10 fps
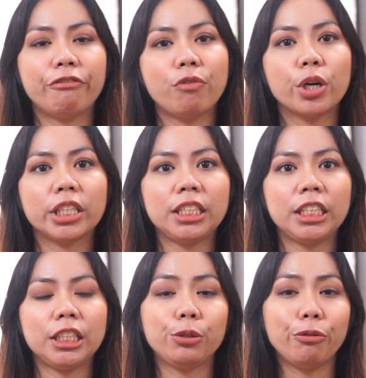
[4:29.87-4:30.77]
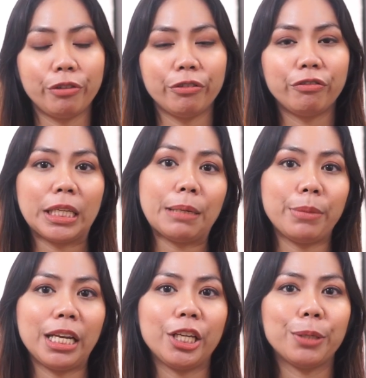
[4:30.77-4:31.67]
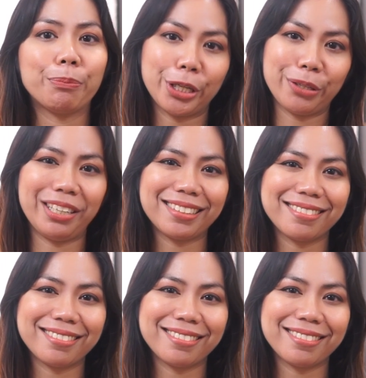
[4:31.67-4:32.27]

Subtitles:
40 to 50 million per unit.